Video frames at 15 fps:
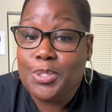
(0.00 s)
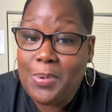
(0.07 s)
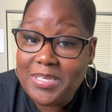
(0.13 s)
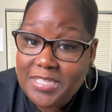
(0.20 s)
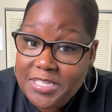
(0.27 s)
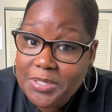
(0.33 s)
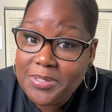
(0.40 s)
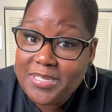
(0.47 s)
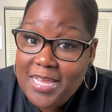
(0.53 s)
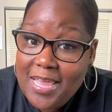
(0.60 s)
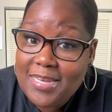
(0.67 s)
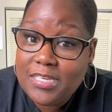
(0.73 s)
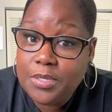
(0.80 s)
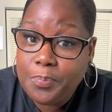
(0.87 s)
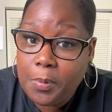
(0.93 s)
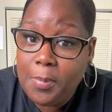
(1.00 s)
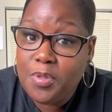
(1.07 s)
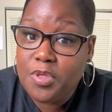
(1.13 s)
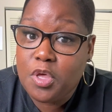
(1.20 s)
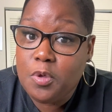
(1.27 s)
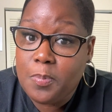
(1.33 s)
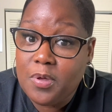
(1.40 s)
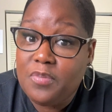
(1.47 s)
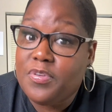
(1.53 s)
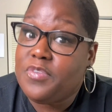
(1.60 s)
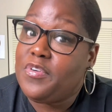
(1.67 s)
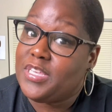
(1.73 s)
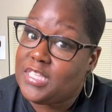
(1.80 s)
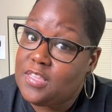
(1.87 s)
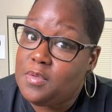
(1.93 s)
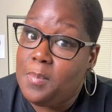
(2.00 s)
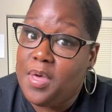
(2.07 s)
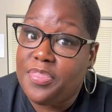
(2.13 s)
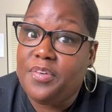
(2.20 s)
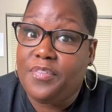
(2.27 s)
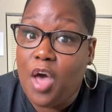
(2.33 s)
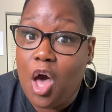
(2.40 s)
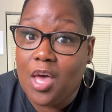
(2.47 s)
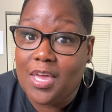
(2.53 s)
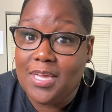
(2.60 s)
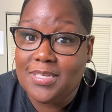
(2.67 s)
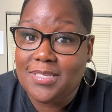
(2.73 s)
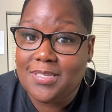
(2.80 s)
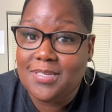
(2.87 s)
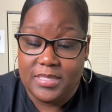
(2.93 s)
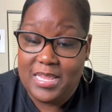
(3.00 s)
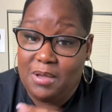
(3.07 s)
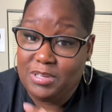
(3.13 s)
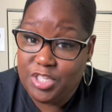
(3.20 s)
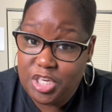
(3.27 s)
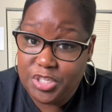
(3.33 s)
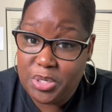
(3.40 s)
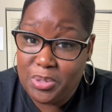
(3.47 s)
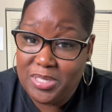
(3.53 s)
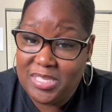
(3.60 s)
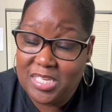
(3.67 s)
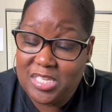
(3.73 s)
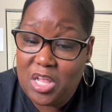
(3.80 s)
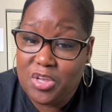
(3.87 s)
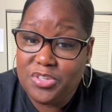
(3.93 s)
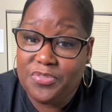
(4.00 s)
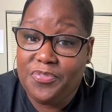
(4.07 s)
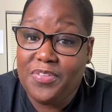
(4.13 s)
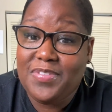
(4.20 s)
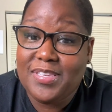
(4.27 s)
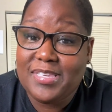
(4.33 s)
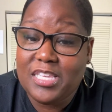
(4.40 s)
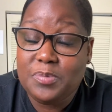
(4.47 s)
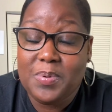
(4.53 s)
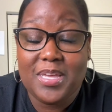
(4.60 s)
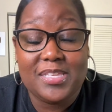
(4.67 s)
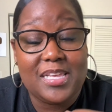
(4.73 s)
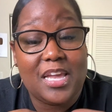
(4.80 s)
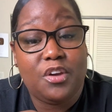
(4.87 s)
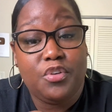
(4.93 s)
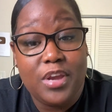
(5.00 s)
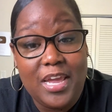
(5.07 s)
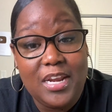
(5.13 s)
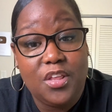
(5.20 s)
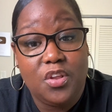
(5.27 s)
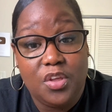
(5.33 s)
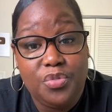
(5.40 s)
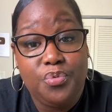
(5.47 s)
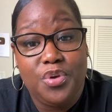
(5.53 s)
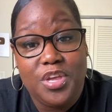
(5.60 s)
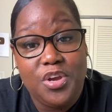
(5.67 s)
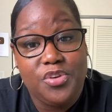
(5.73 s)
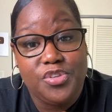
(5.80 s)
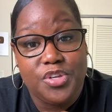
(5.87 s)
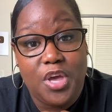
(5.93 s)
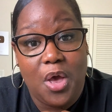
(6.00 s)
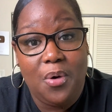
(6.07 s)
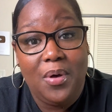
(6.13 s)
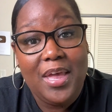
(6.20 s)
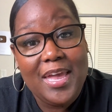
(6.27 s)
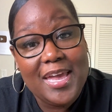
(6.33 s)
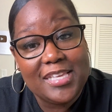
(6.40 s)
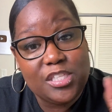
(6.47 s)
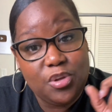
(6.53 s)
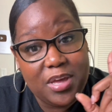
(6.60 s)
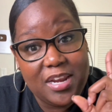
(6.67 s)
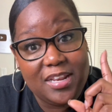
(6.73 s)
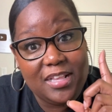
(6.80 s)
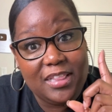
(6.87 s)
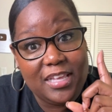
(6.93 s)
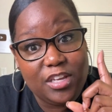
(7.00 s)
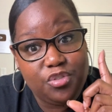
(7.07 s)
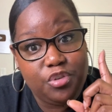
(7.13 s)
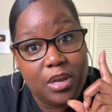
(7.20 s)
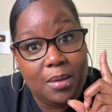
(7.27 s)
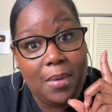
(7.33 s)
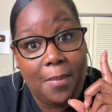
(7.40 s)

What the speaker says: I still tend to promote the cookbook for the rest of the month of August. Now it's just only $6.50 because I created it 3 years ago. It's located in the link tree in my